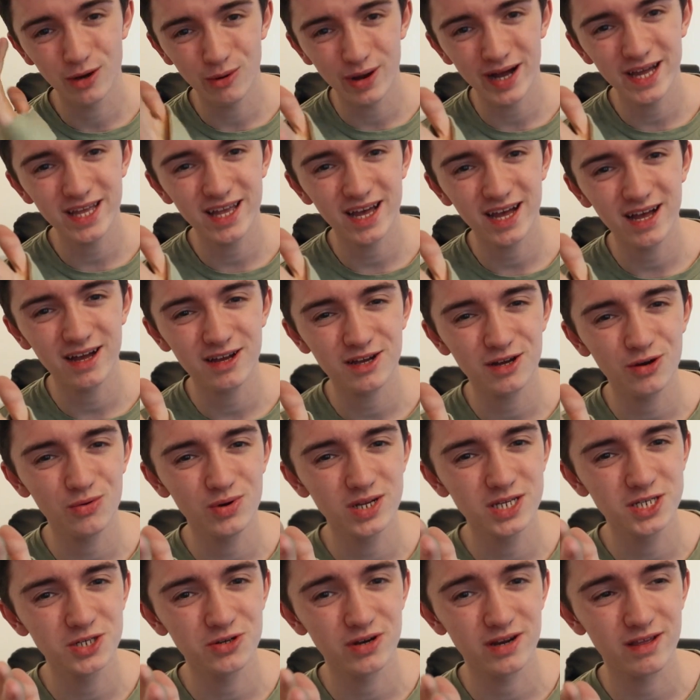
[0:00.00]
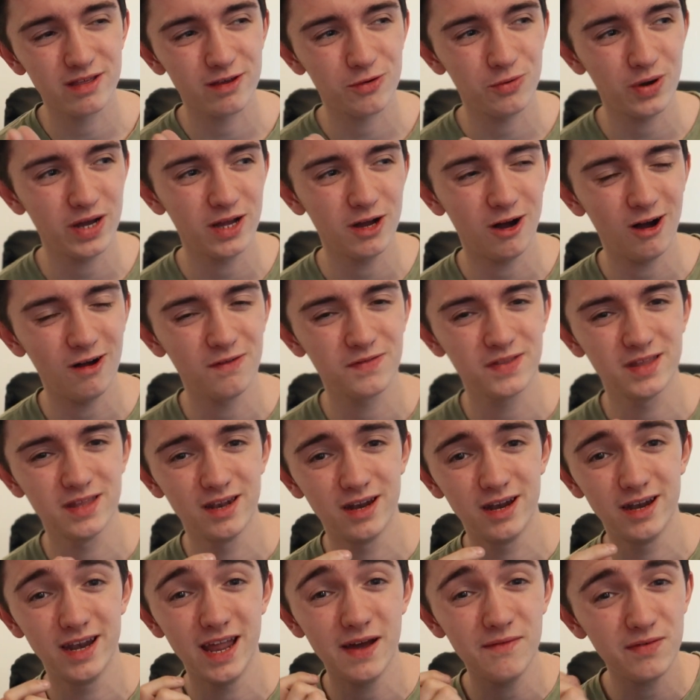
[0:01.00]
Now I get ankle injuries quite
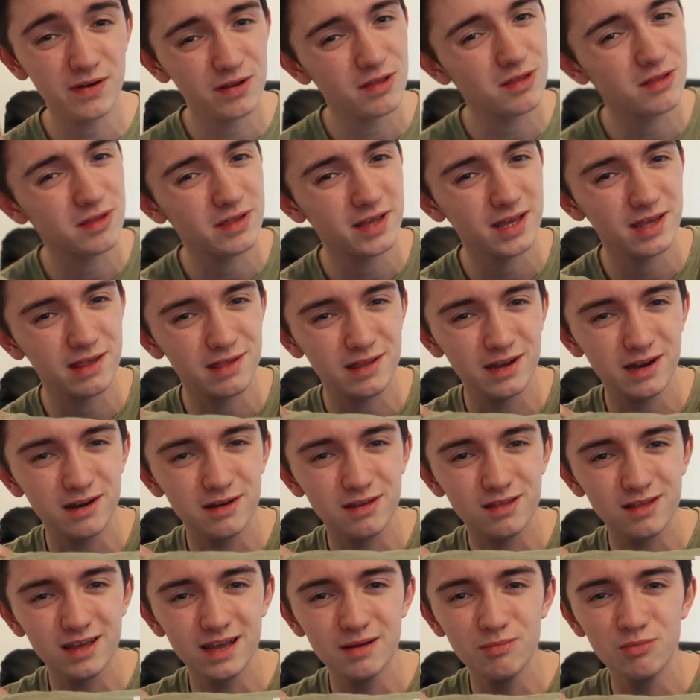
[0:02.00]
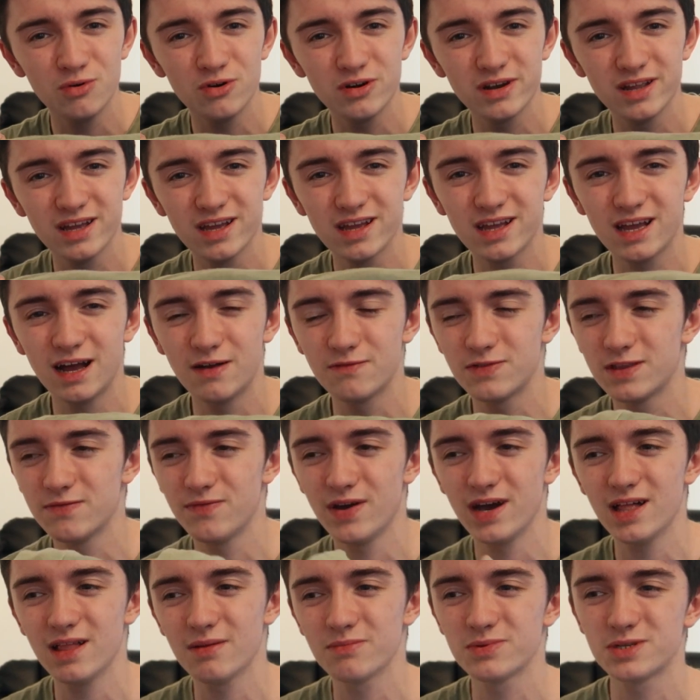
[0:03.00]
often, and ever since I started skateboarding I've
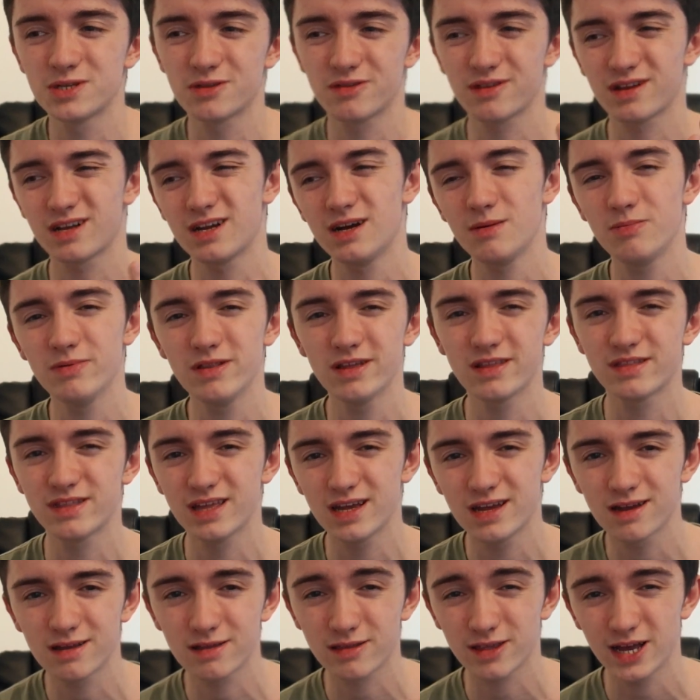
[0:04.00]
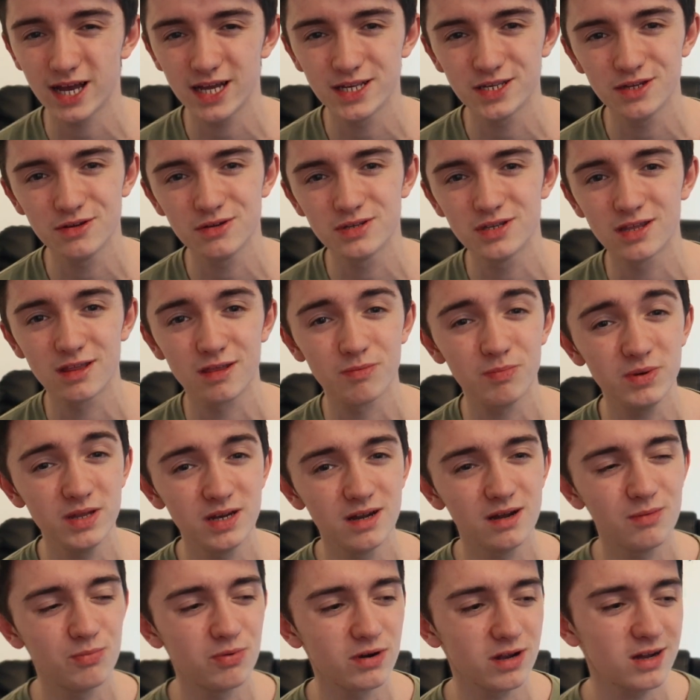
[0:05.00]
developed just a couple of things that I do to speed
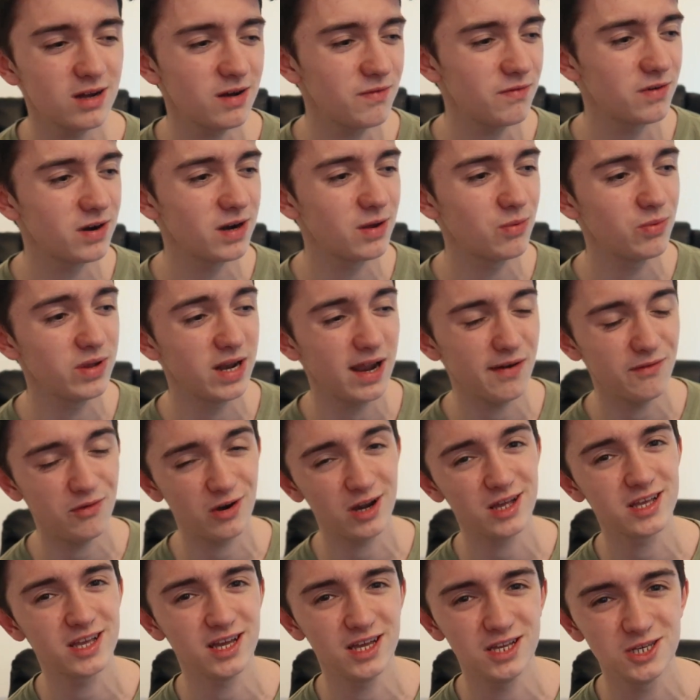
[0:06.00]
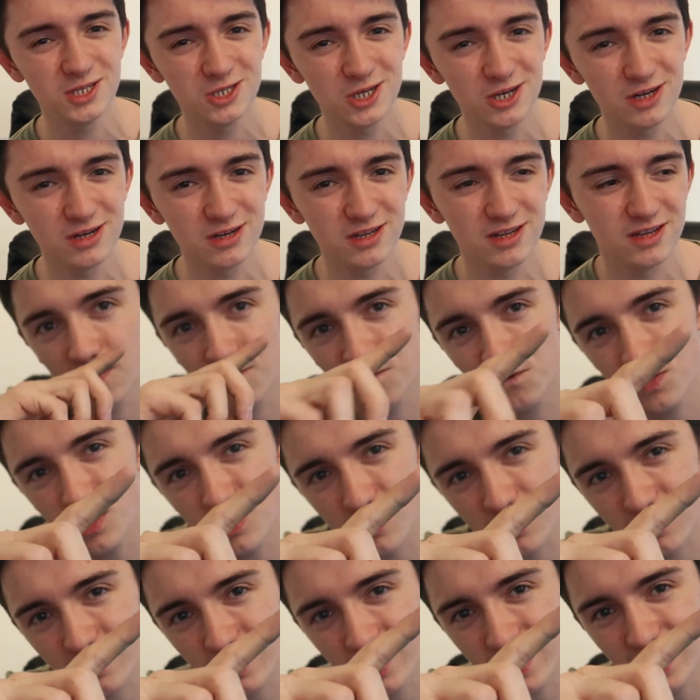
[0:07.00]
up recovery whenever I get injured. The
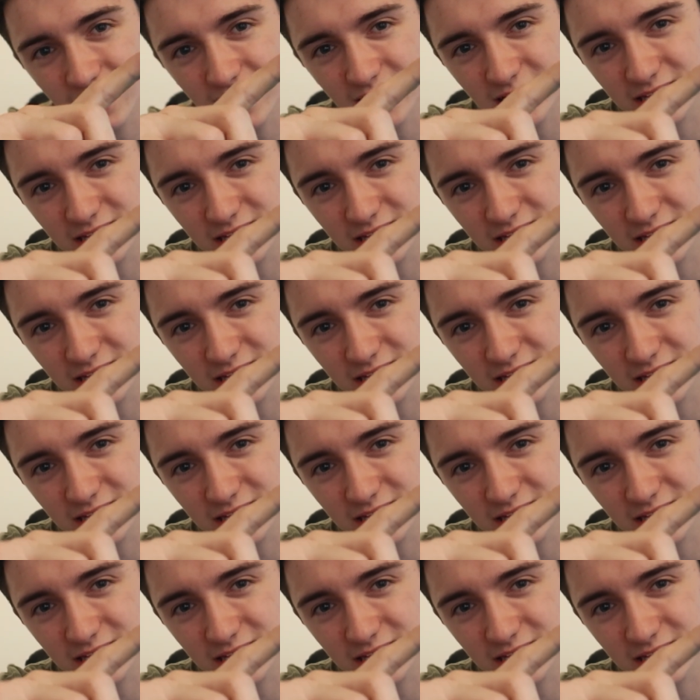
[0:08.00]
first thing I